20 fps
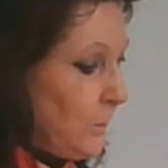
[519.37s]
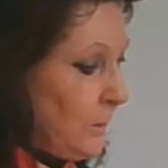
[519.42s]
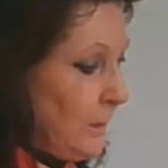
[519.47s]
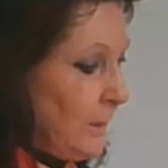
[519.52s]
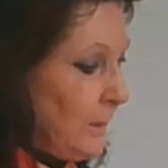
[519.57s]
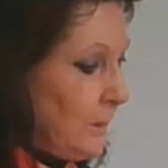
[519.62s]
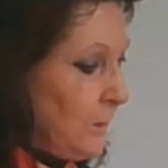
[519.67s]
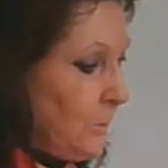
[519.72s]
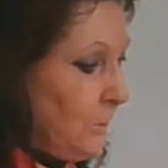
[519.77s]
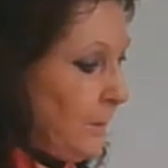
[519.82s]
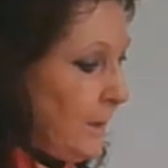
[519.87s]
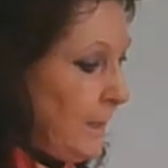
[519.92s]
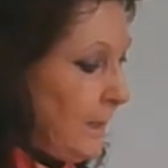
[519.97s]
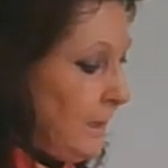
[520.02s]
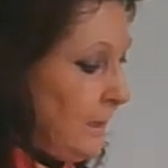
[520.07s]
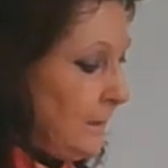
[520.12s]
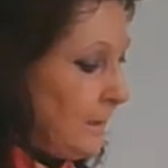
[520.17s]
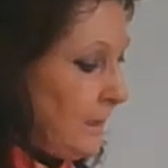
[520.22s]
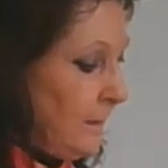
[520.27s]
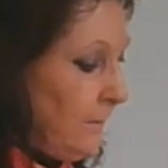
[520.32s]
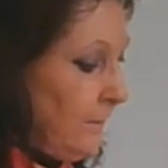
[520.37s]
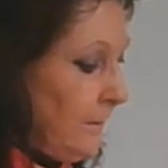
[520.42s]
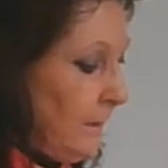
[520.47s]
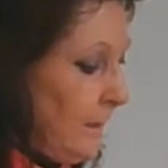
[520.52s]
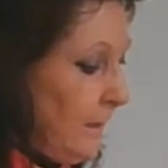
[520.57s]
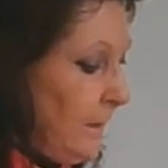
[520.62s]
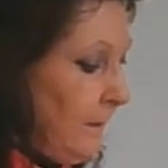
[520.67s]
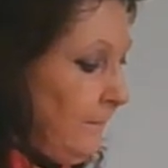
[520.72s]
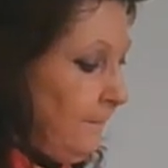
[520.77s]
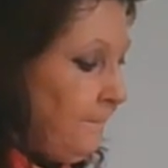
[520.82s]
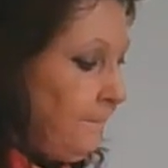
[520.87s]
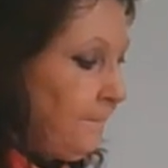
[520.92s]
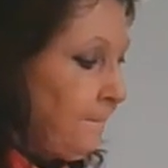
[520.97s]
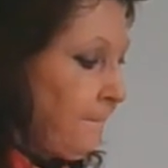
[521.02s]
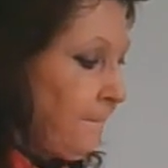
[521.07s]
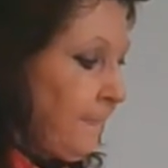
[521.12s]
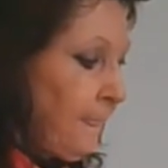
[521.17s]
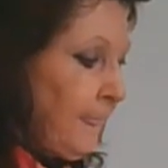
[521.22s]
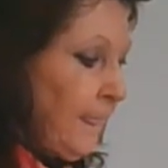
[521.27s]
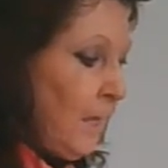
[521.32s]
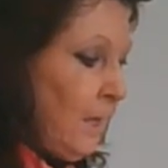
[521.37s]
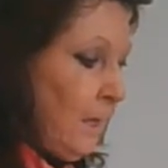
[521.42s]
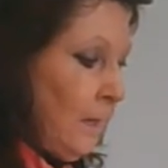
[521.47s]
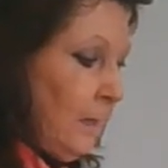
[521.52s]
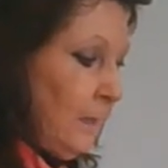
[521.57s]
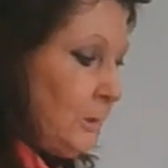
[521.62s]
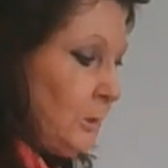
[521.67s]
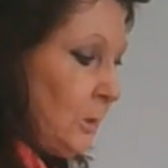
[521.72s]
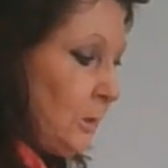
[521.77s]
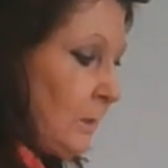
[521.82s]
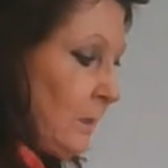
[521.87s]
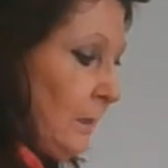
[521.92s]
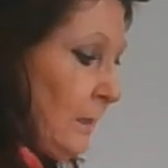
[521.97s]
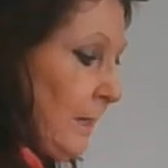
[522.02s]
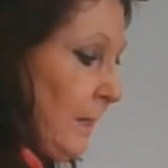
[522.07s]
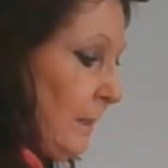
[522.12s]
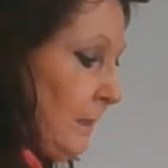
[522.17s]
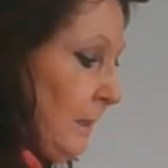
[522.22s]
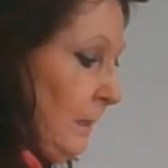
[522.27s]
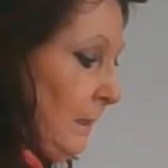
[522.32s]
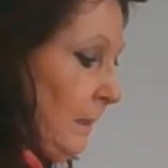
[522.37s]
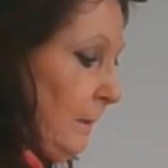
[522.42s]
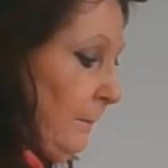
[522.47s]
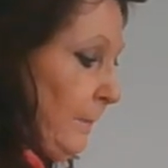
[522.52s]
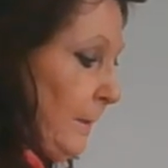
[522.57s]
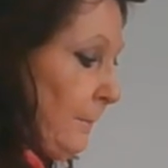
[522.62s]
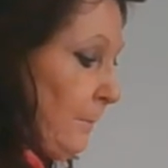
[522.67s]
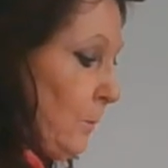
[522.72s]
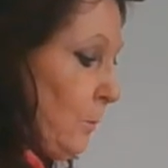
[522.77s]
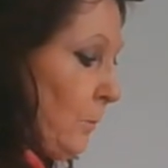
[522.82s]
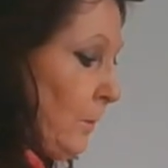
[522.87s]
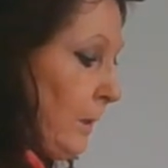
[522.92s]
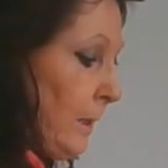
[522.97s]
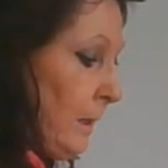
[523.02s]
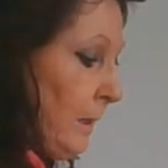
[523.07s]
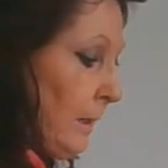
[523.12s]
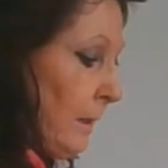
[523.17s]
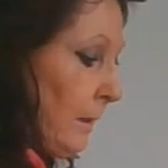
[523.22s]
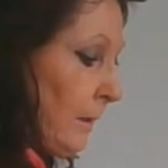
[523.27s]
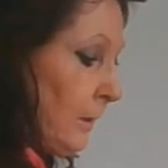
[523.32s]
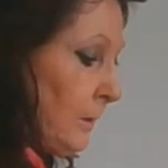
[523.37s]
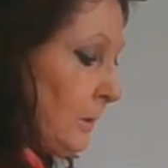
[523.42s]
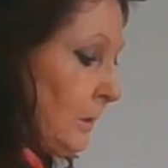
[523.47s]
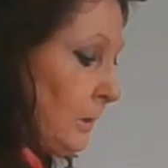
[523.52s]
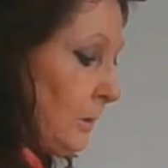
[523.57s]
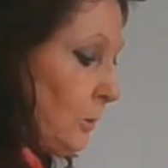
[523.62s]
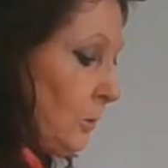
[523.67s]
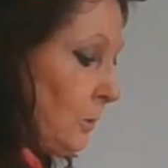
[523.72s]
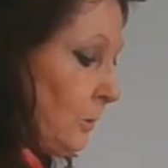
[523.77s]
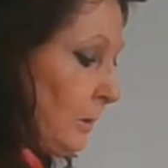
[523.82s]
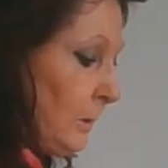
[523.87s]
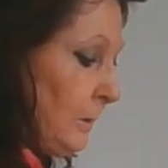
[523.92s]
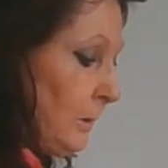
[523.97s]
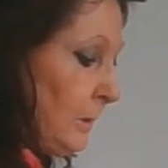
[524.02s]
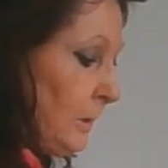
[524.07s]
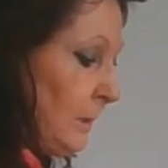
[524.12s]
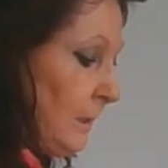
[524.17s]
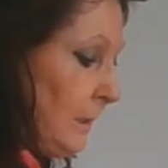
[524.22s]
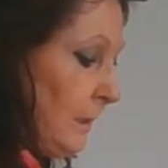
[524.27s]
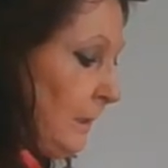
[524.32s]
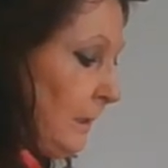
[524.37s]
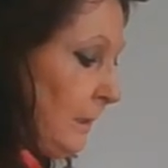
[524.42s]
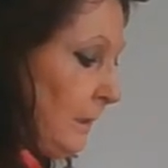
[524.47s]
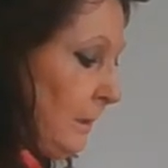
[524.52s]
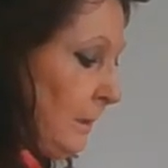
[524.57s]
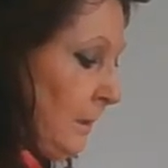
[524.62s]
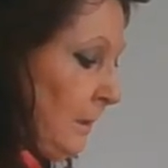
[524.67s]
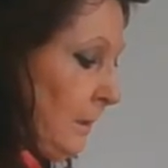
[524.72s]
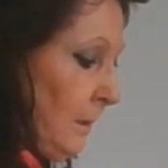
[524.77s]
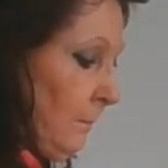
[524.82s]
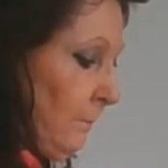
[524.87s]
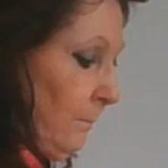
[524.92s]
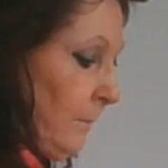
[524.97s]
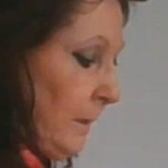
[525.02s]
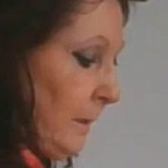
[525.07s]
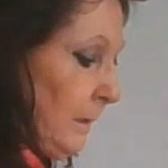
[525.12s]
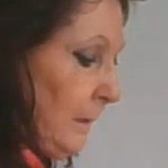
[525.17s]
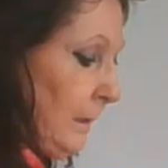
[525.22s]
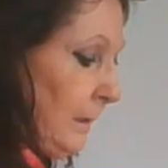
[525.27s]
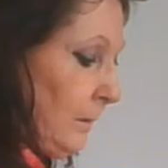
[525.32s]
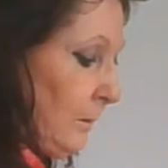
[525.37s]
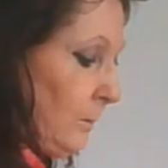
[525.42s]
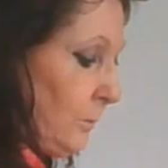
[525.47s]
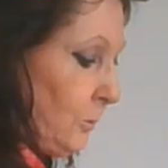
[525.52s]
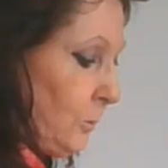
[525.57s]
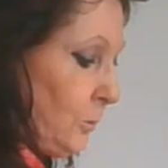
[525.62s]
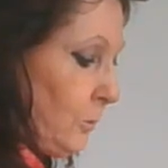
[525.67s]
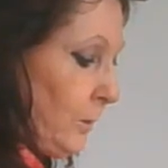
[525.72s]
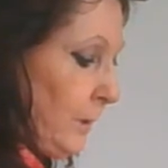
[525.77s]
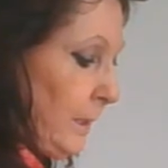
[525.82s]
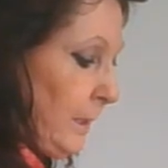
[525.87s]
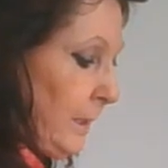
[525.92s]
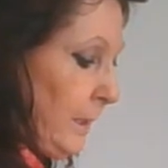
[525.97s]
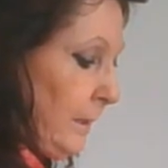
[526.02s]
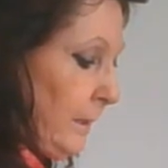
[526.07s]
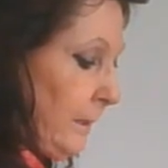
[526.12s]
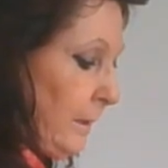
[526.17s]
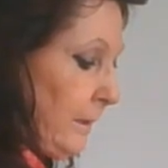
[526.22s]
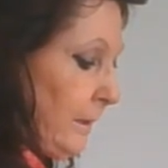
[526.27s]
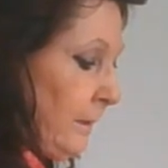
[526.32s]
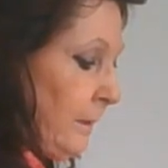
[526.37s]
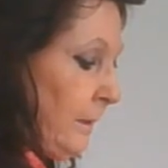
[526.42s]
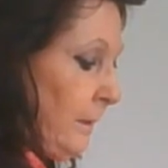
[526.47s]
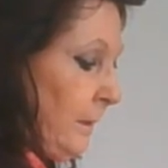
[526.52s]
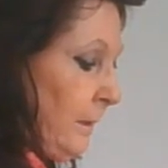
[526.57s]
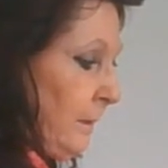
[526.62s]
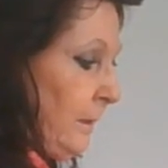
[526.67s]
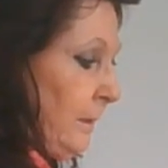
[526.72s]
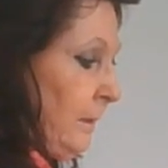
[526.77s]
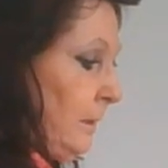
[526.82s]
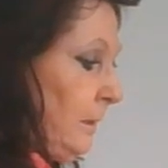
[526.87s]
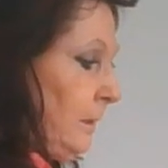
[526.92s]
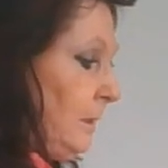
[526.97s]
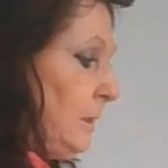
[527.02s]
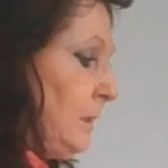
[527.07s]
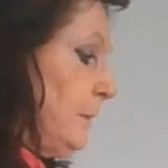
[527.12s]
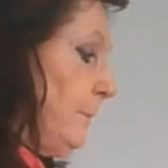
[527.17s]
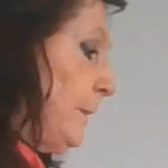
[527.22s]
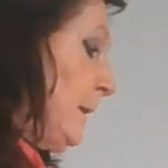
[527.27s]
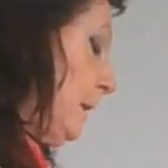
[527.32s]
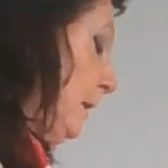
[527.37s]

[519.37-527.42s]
his way down there. I'm just going to add a little bit more here, because as you can see, my little old tree here is a bit